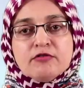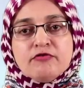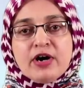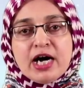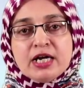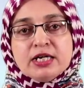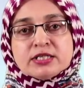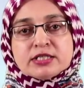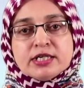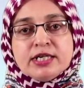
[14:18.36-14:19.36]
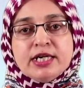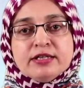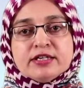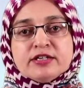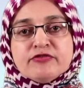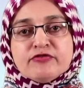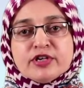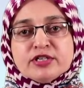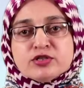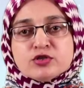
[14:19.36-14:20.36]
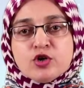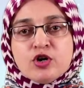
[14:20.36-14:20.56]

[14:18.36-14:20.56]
While studying the difference